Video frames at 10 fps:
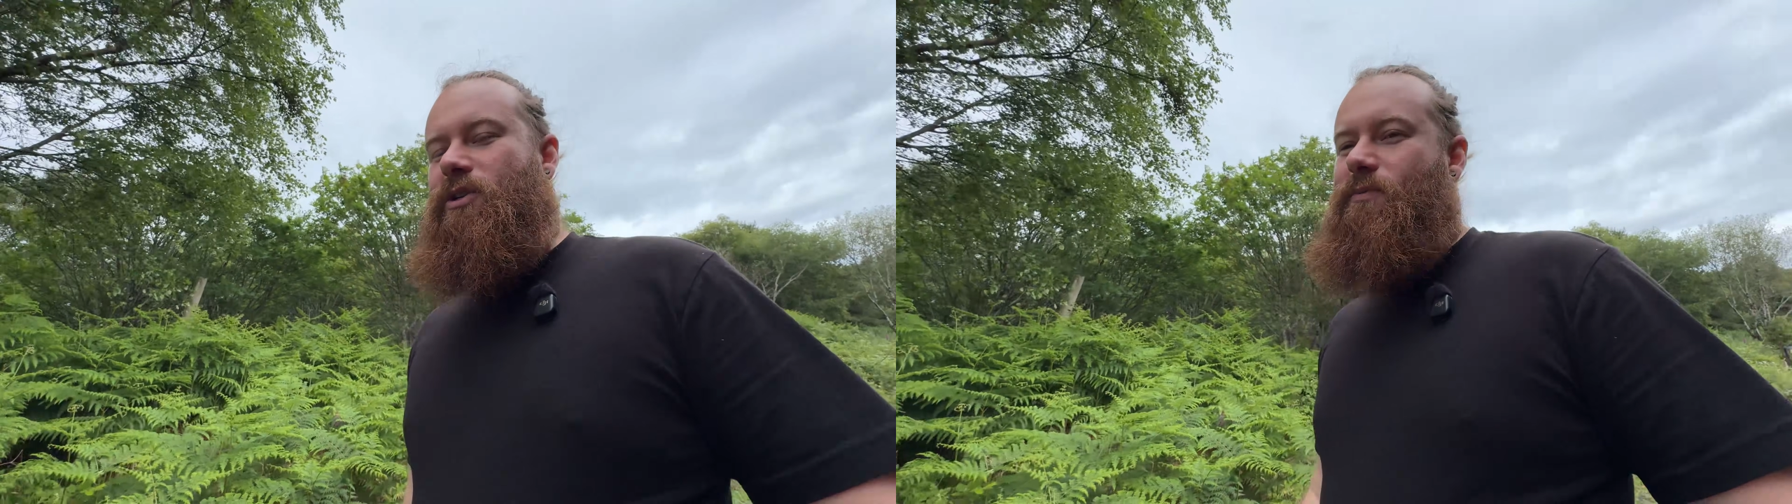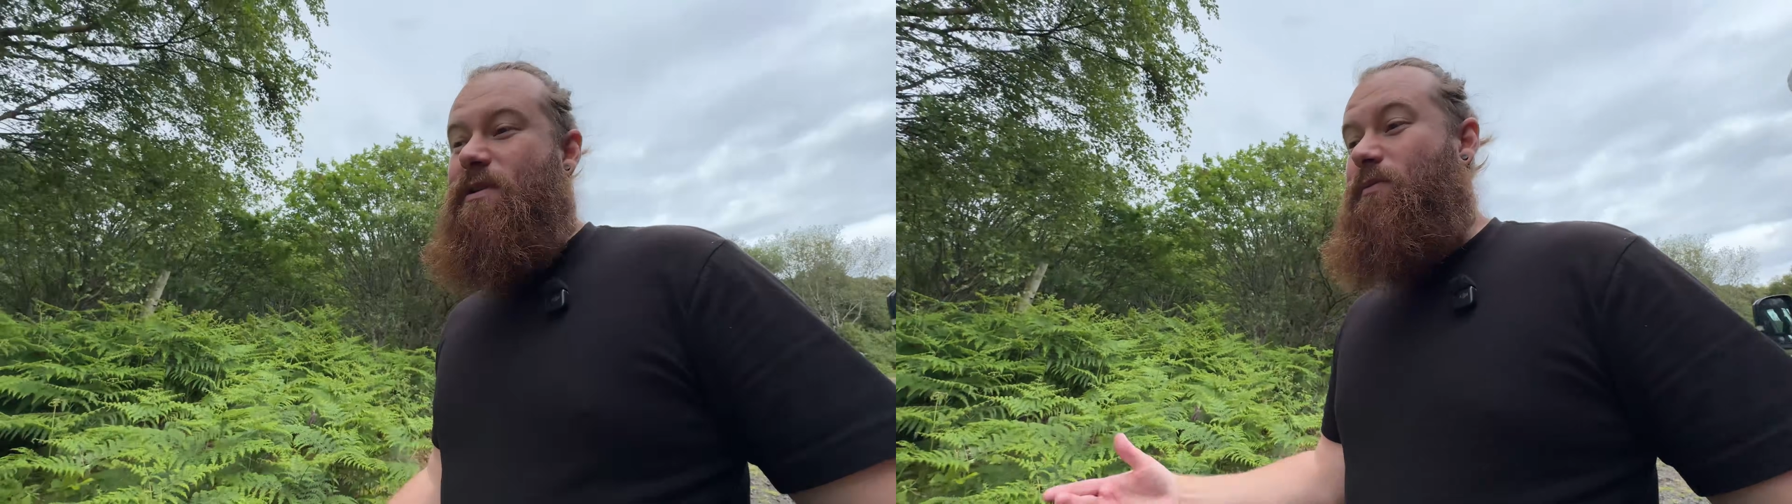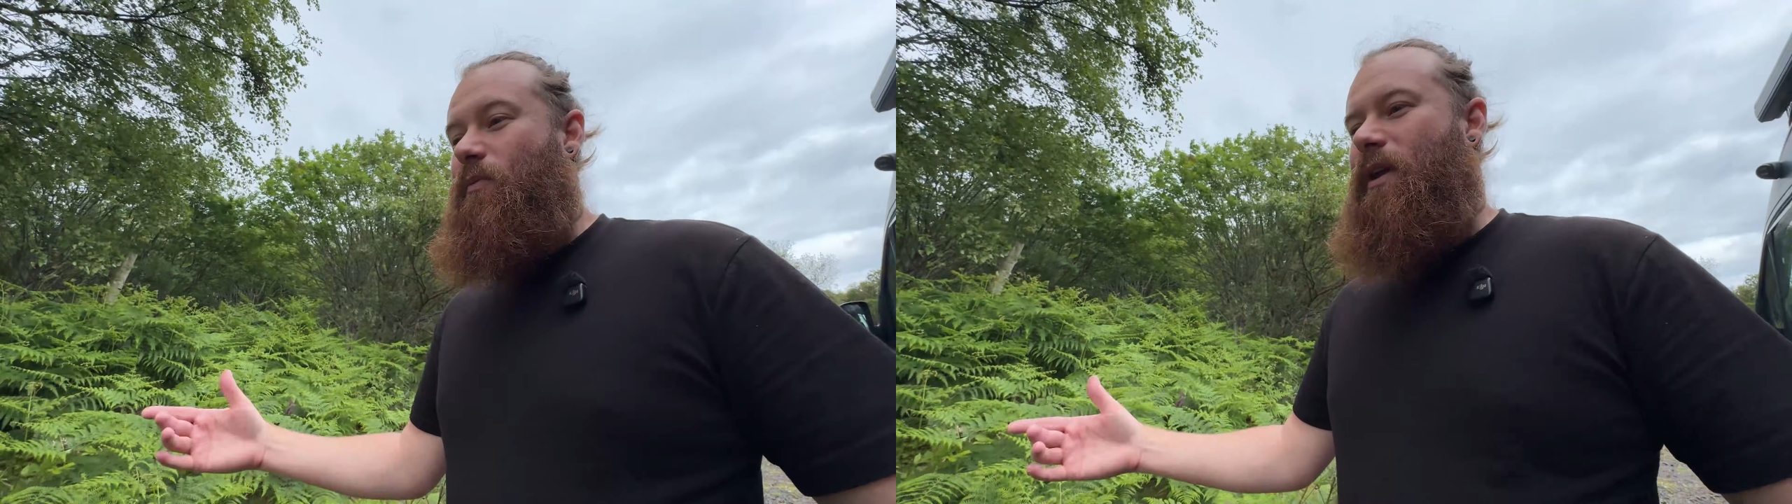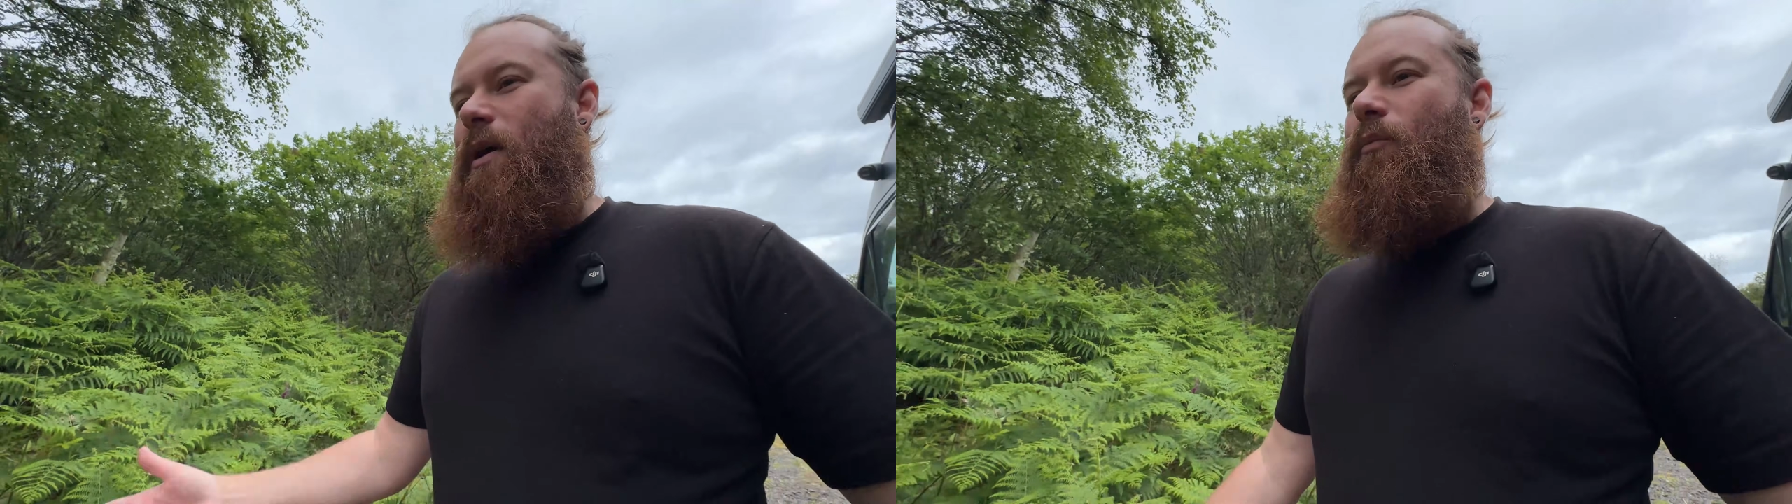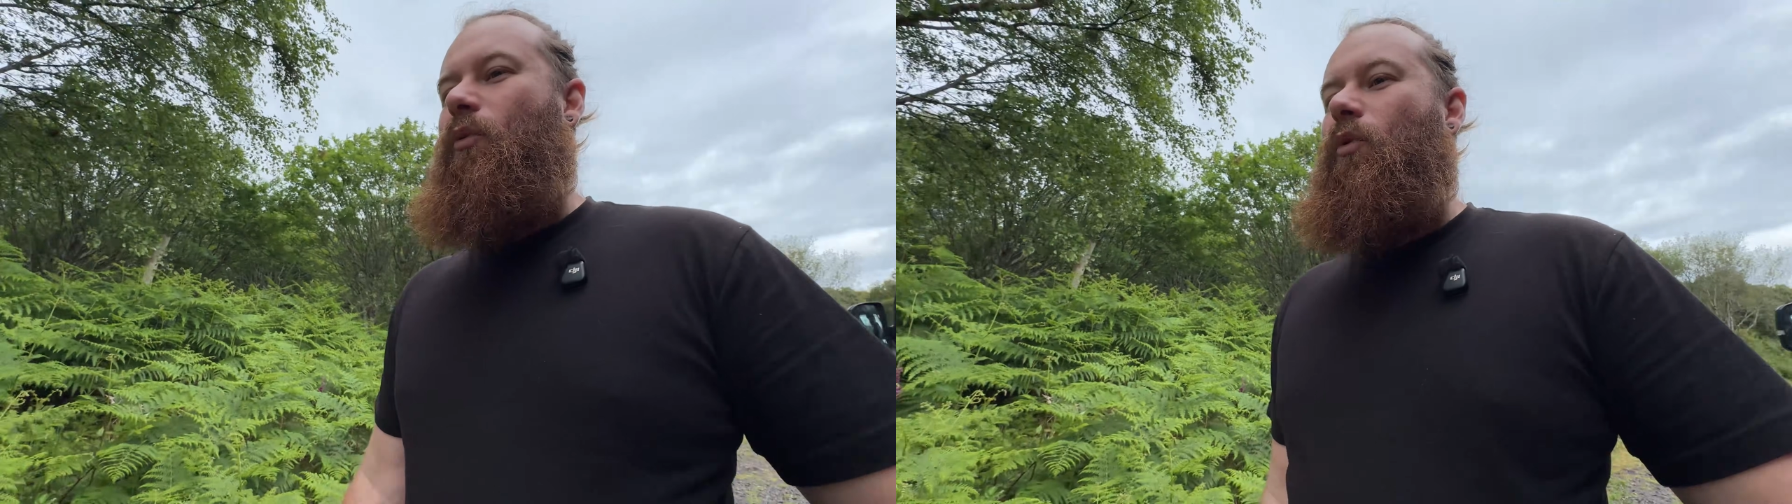especially when we get
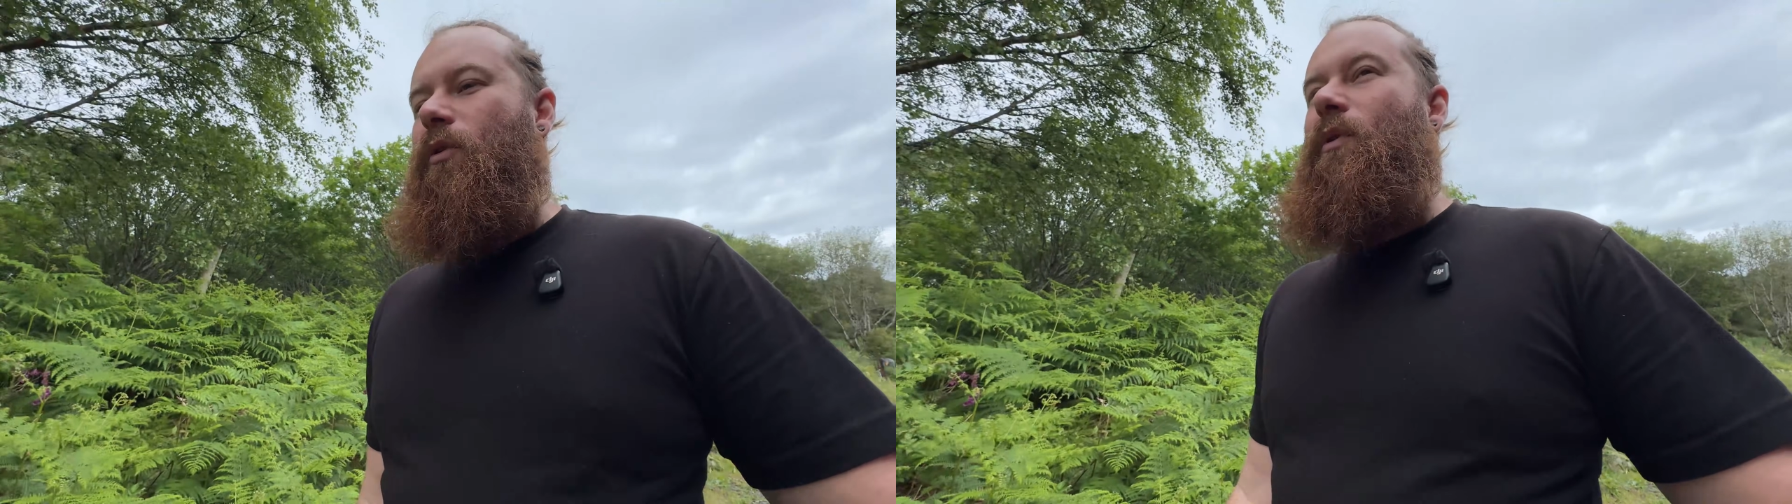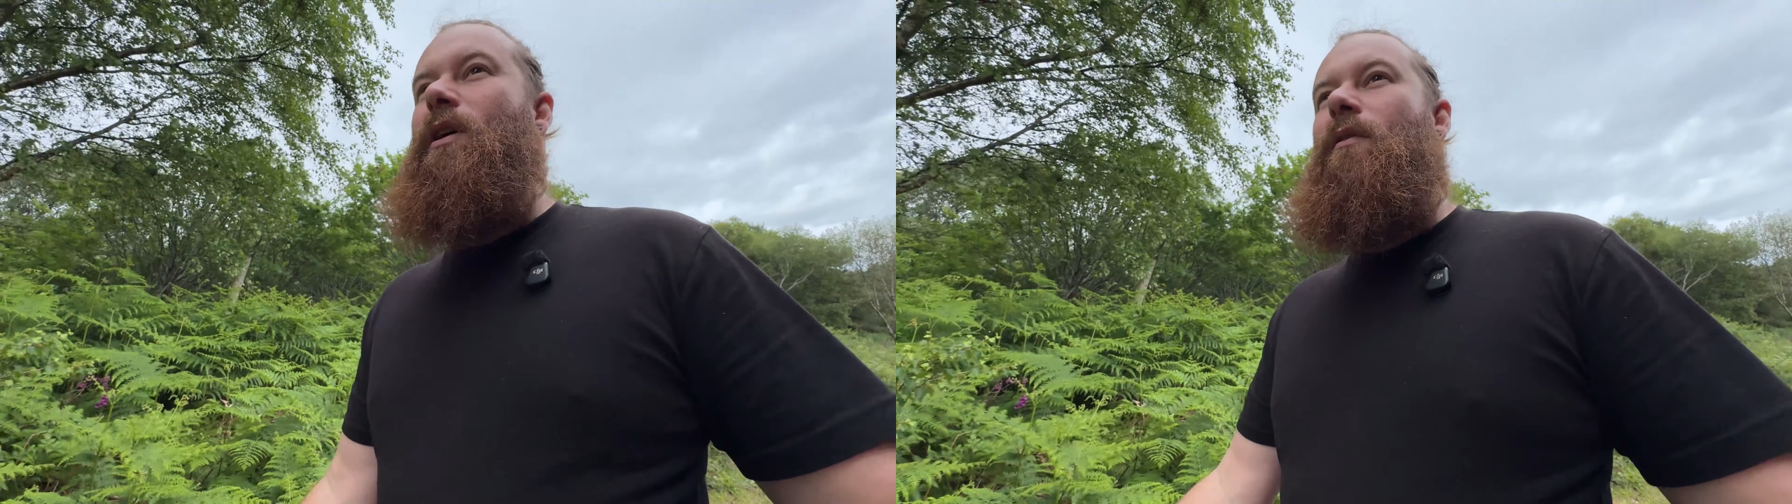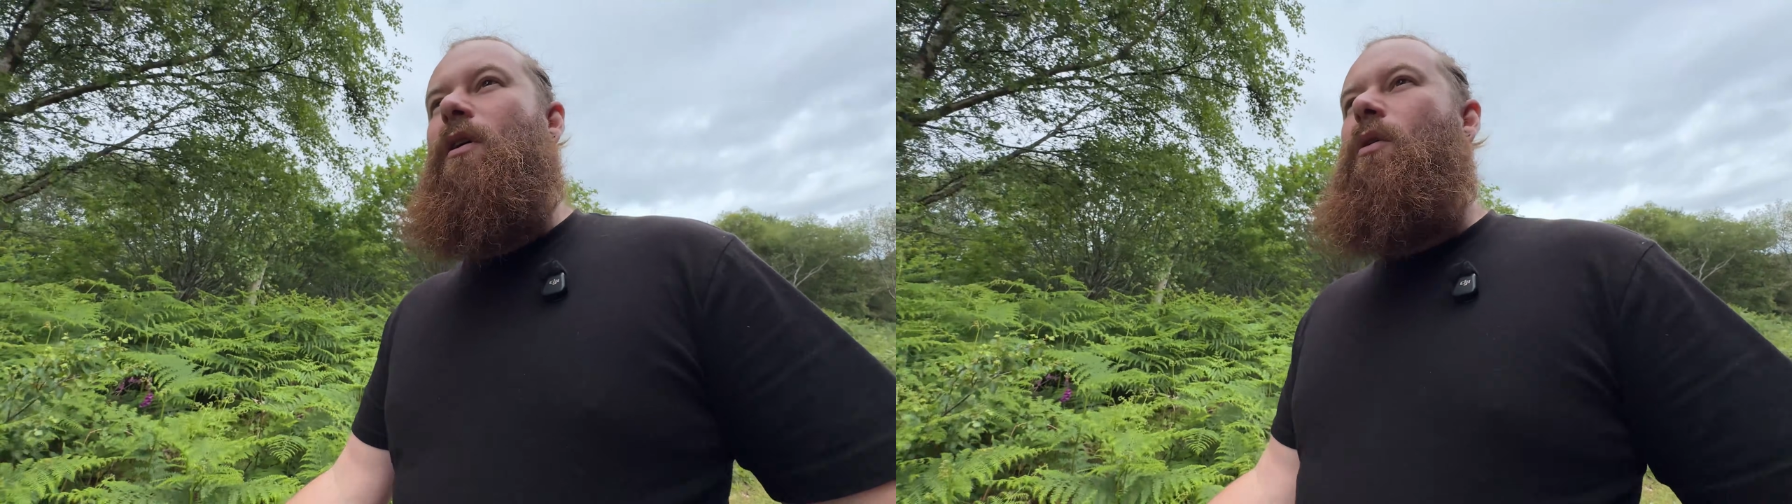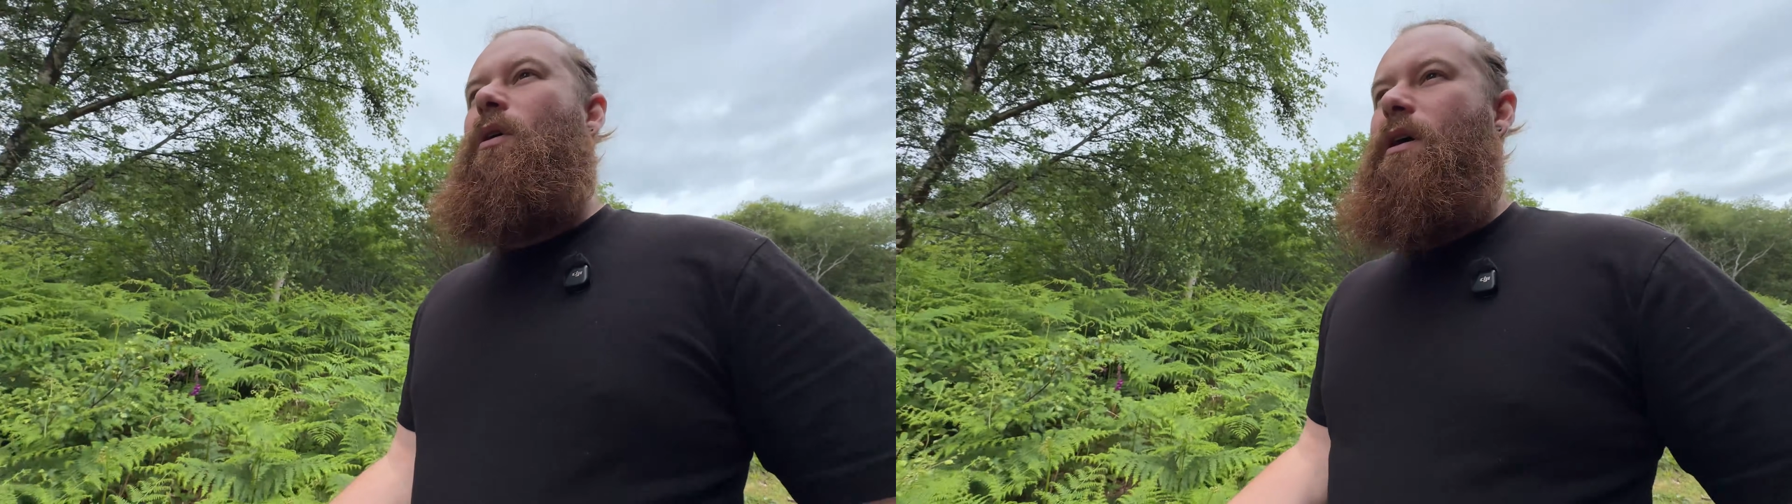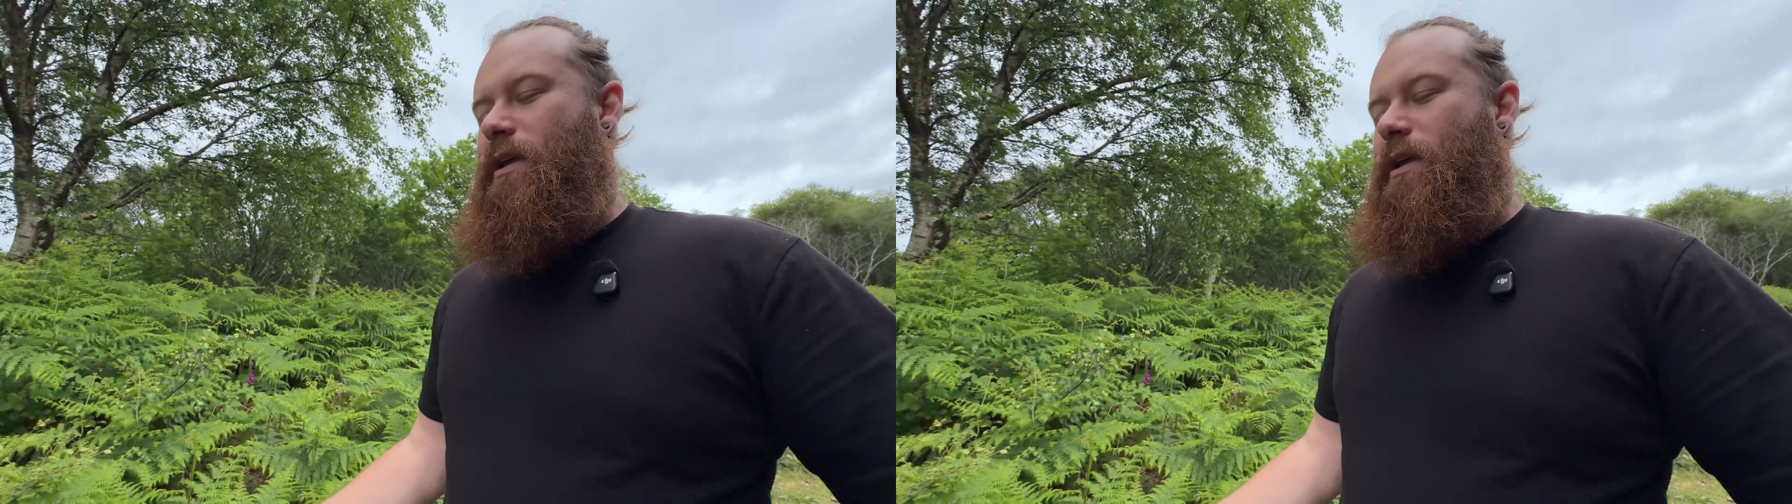abroad and we don't know